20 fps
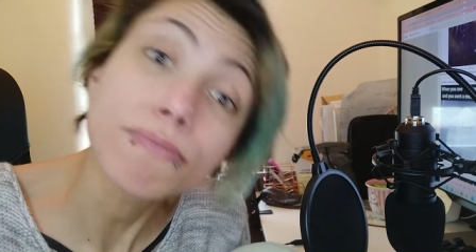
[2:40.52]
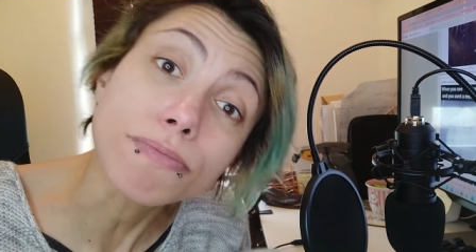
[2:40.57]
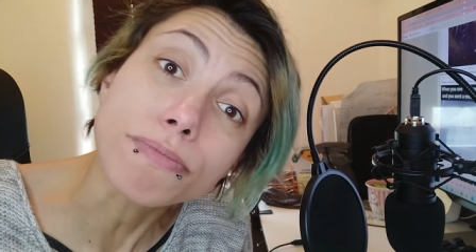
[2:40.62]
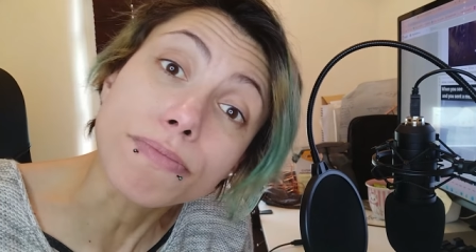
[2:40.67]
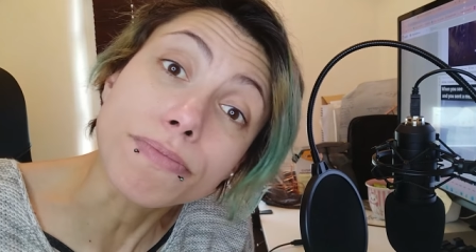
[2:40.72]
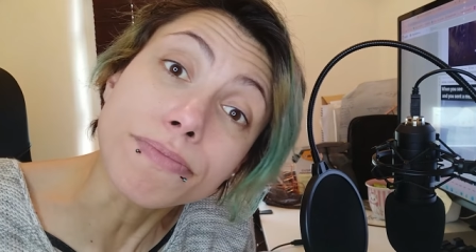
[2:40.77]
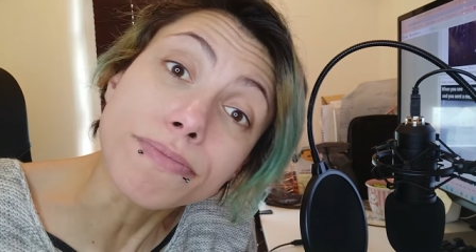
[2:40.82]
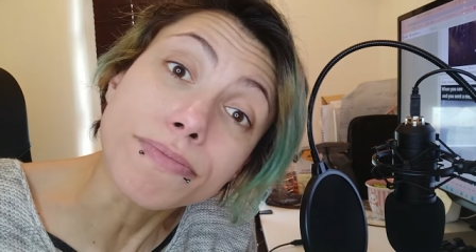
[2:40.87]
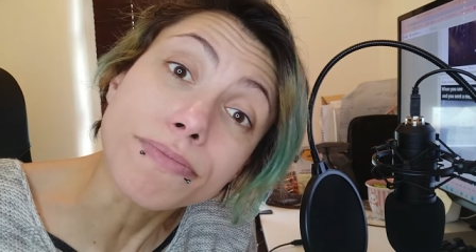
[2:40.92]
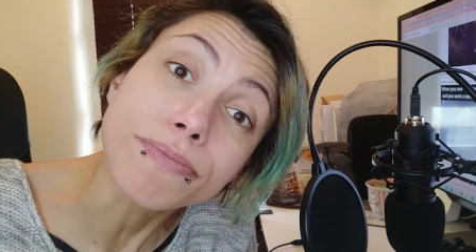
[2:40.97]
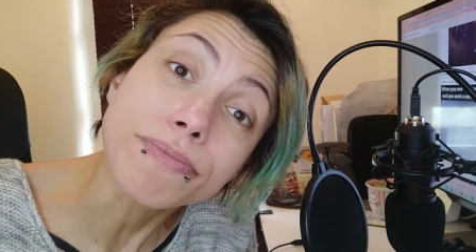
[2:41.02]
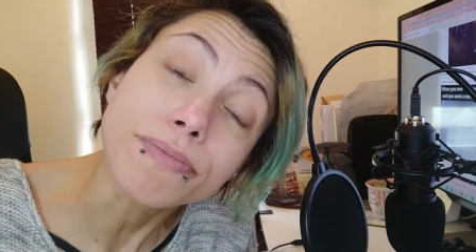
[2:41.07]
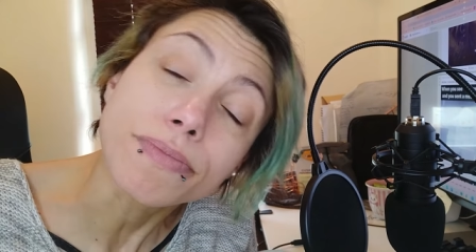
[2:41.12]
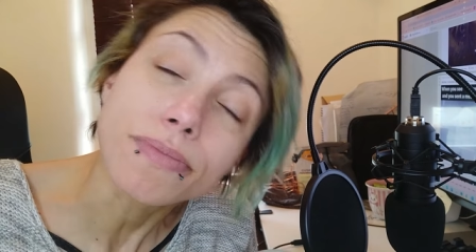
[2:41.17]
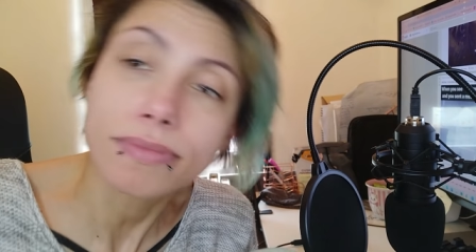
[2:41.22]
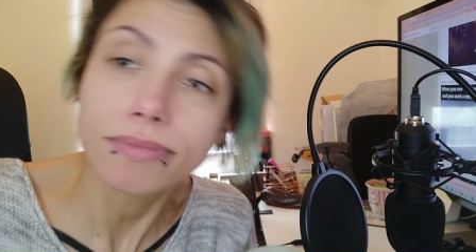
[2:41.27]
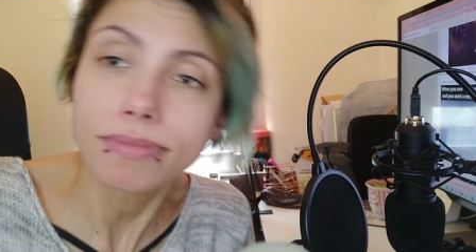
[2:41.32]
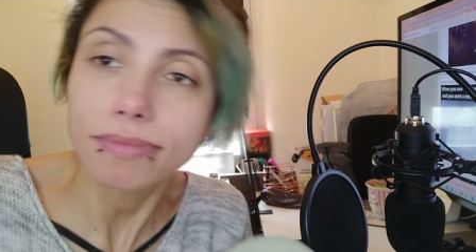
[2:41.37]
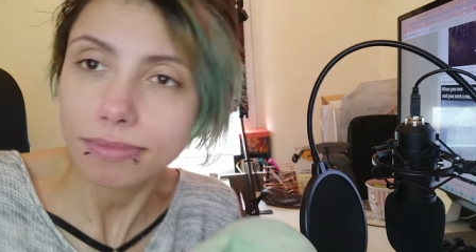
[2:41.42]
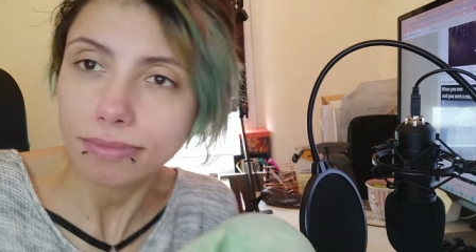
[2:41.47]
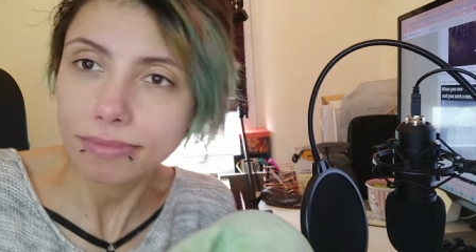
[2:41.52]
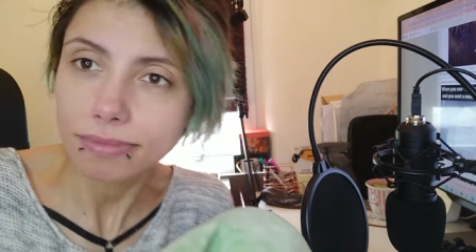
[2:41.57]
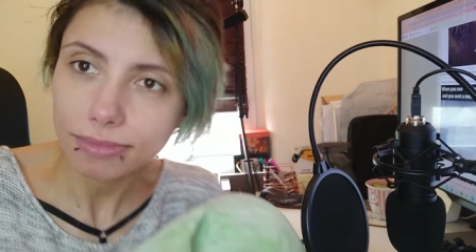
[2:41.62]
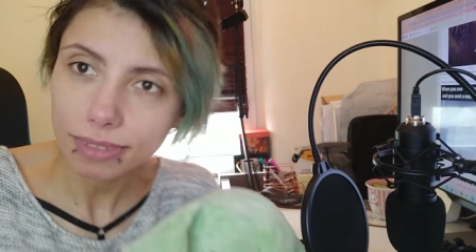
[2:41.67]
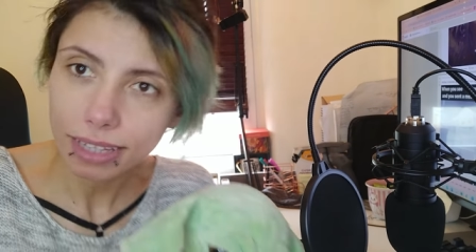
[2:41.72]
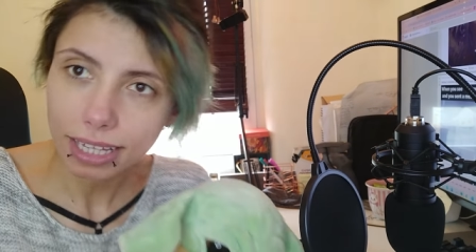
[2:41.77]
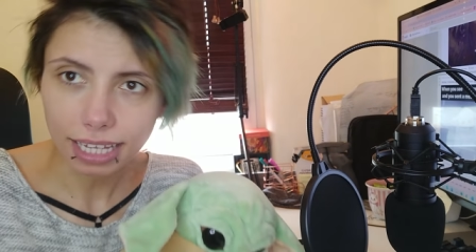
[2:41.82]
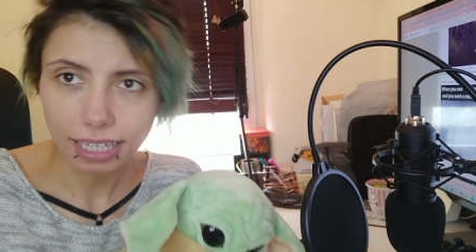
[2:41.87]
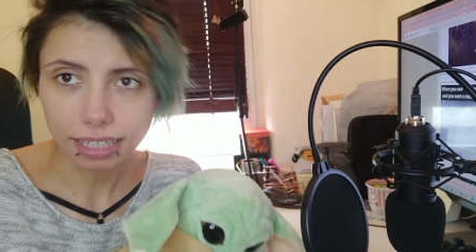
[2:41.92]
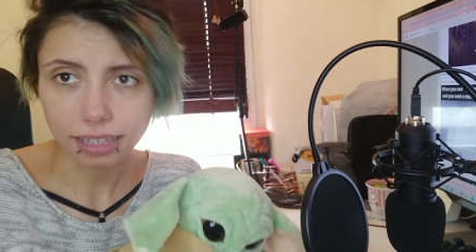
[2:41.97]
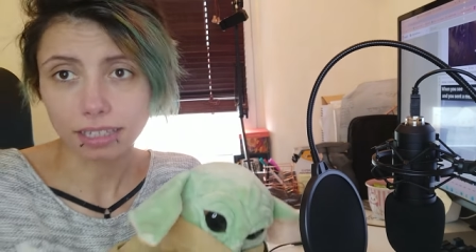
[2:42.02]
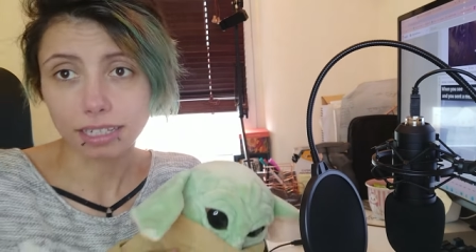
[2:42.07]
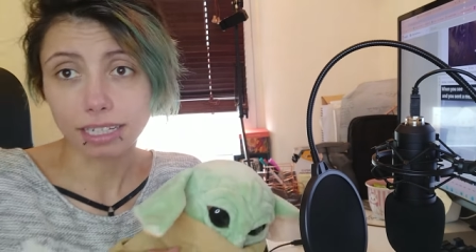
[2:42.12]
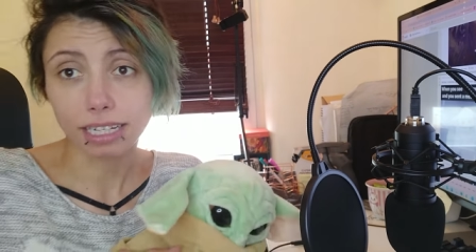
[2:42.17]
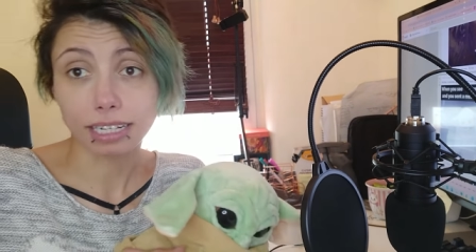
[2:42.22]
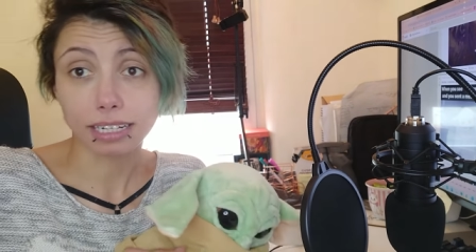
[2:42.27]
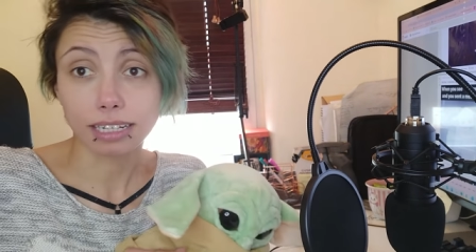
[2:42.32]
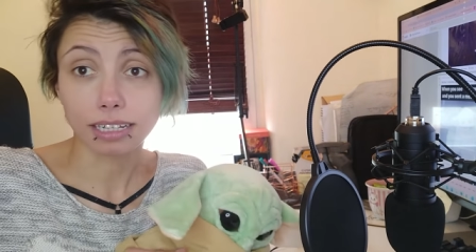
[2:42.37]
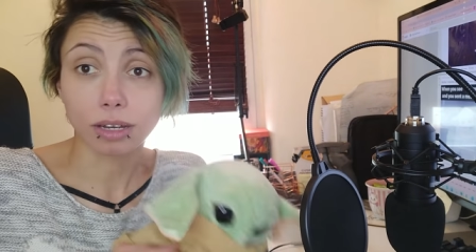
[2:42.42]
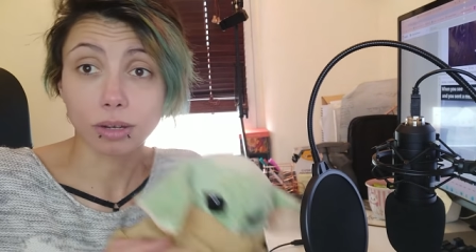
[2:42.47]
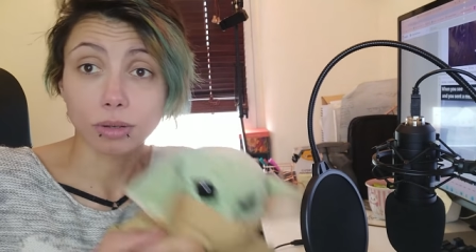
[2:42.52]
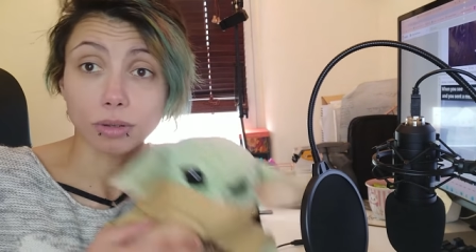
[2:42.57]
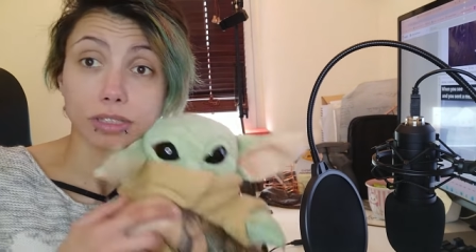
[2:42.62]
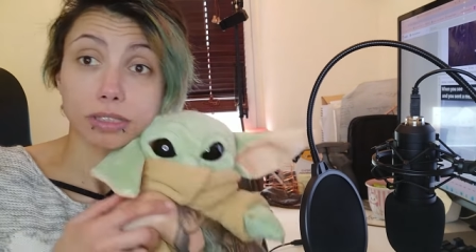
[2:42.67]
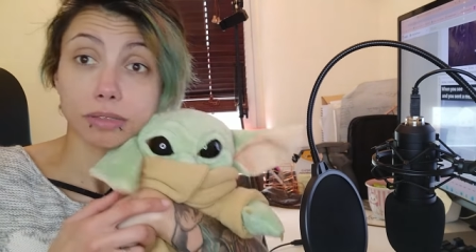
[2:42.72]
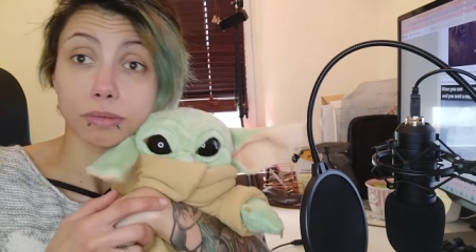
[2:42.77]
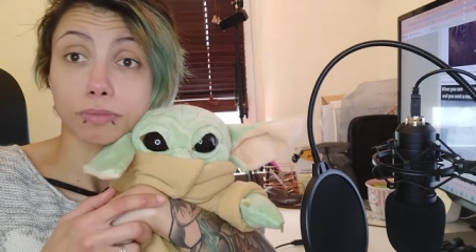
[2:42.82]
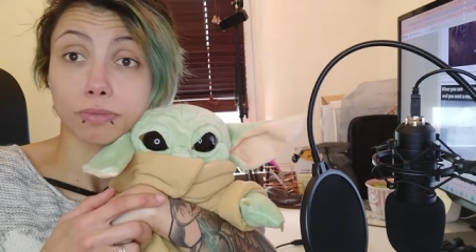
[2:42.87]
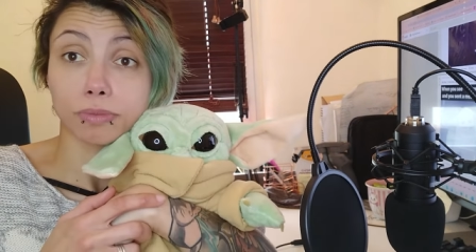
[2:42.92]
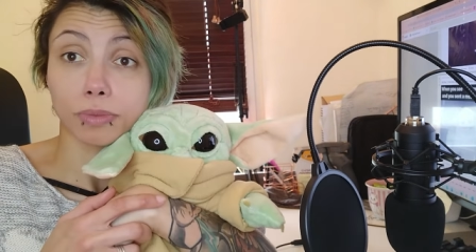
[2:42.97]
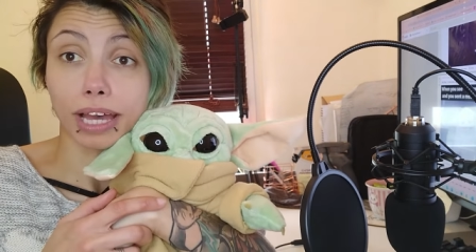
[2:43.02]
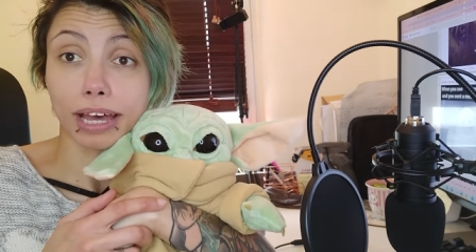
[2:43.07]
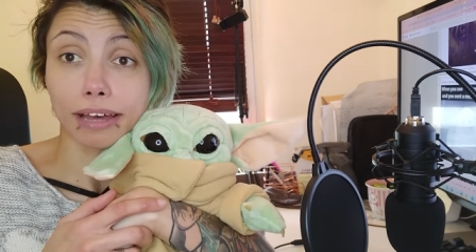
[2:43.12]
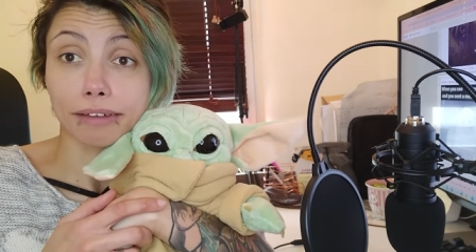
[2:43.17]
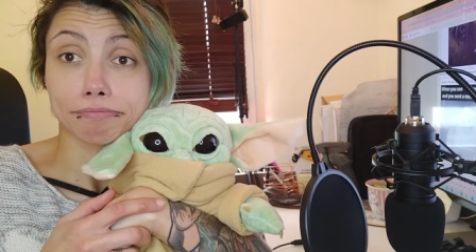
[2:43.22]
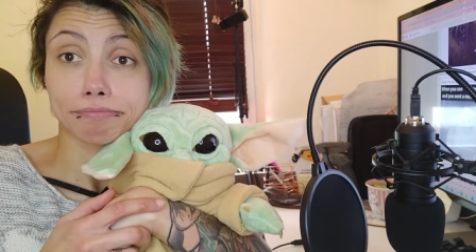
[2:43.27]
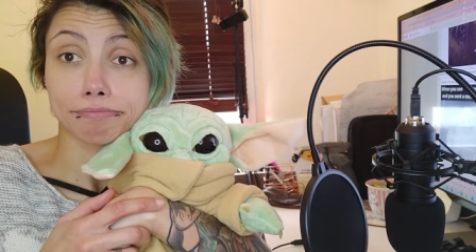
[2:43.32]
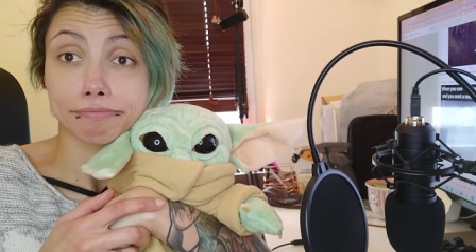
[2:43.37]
Hmm? Like the needy Yodas? Yeah.